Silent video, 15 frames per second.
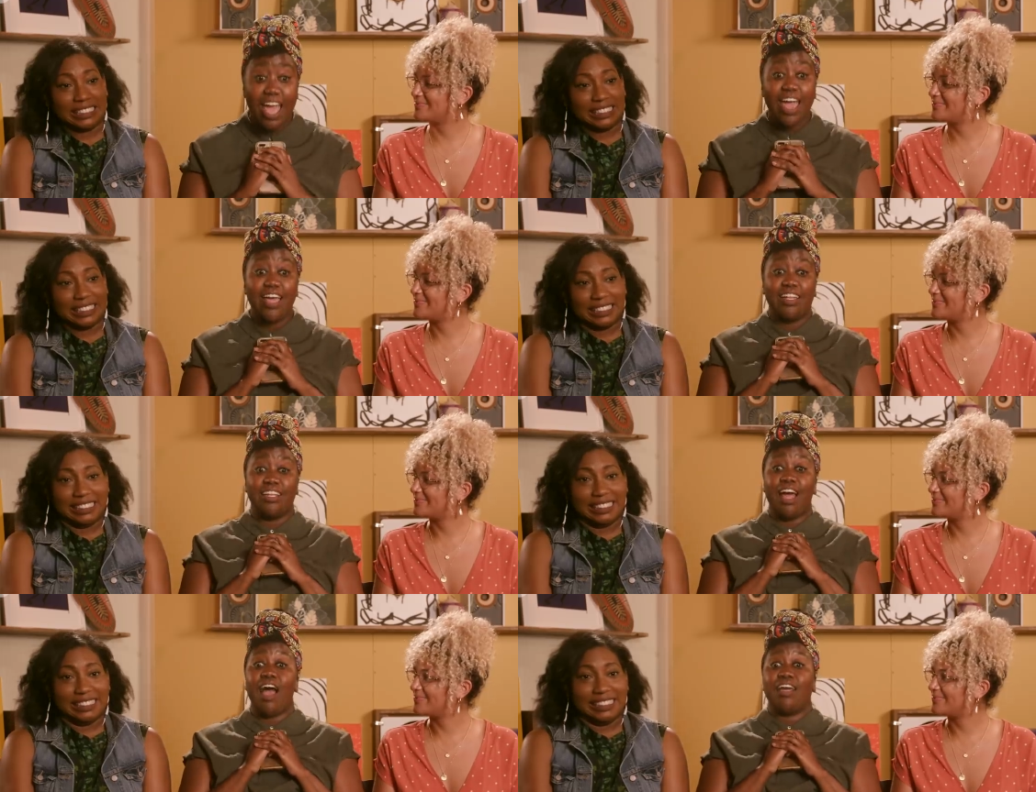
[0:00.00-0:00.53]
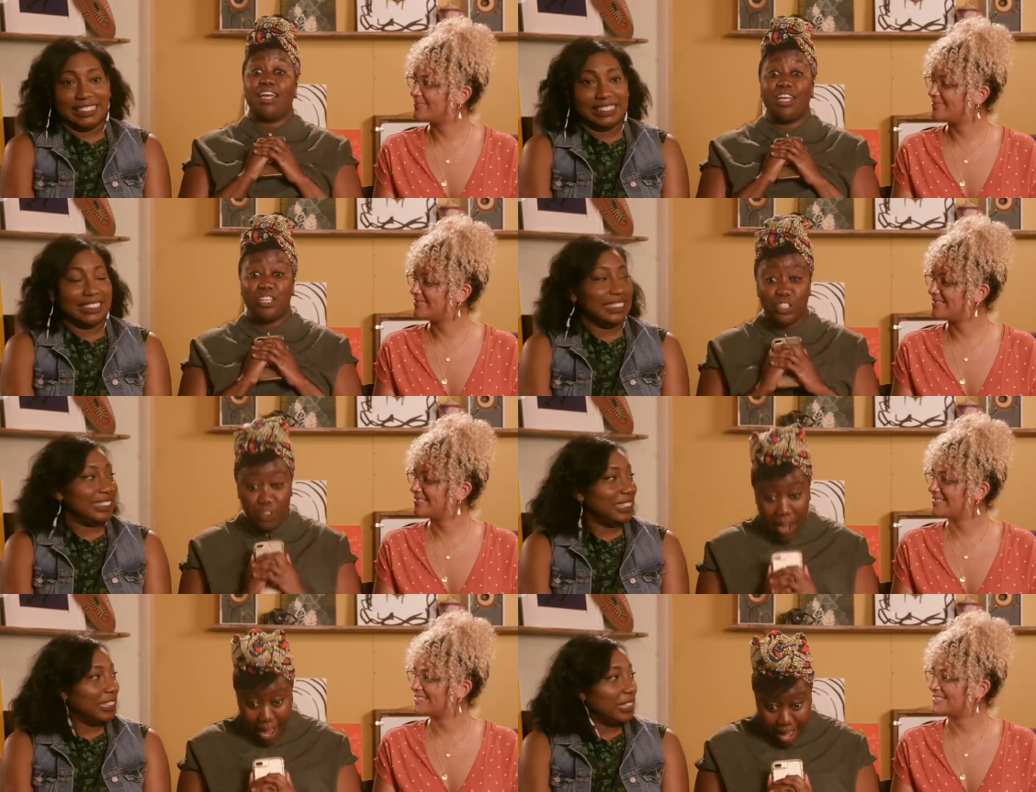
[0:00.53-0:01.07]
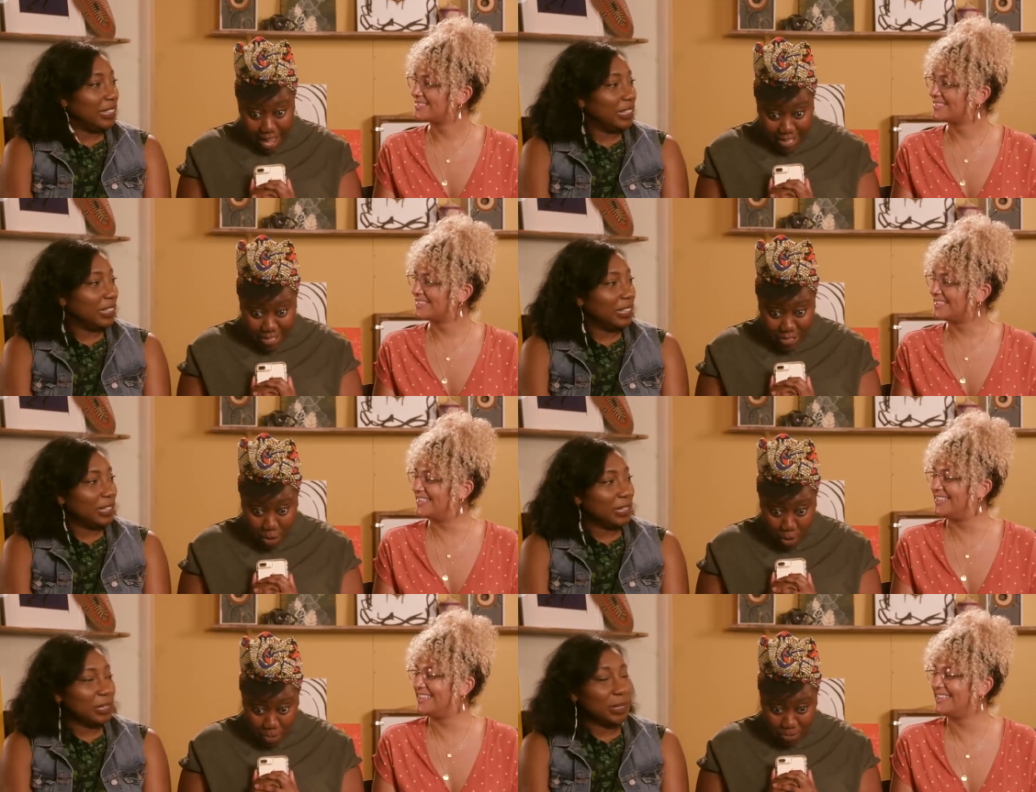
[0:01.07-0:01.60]
Speaker 1: and not get
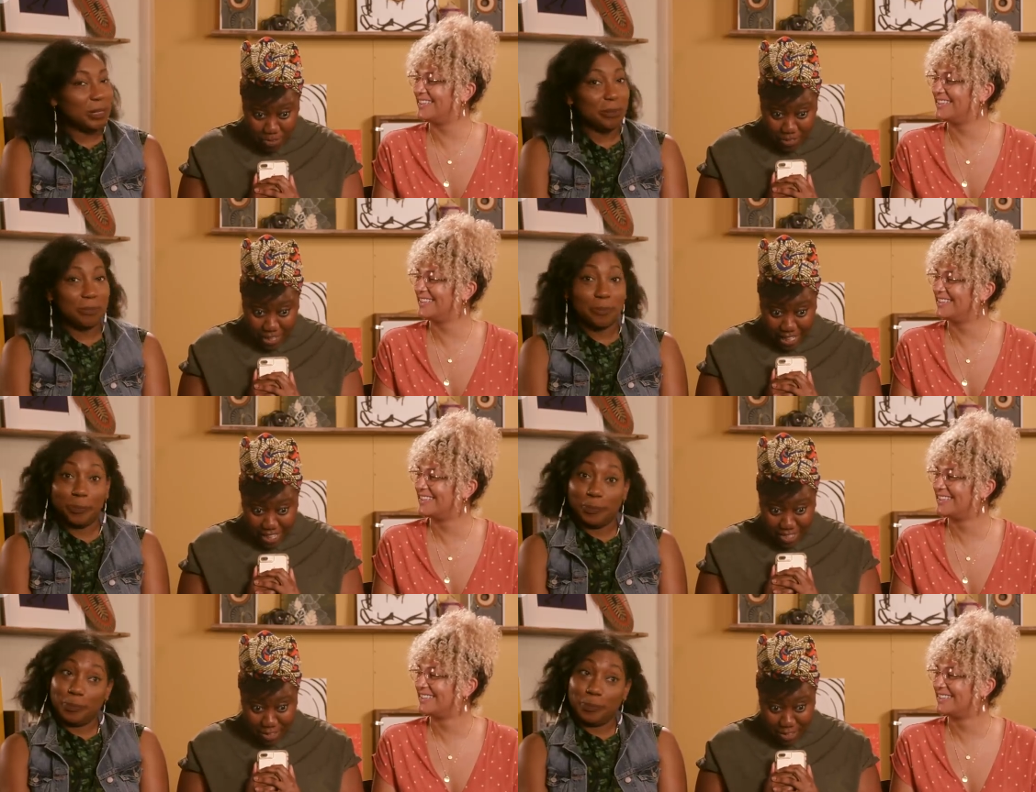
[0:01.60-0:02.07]
dragged, hopefully,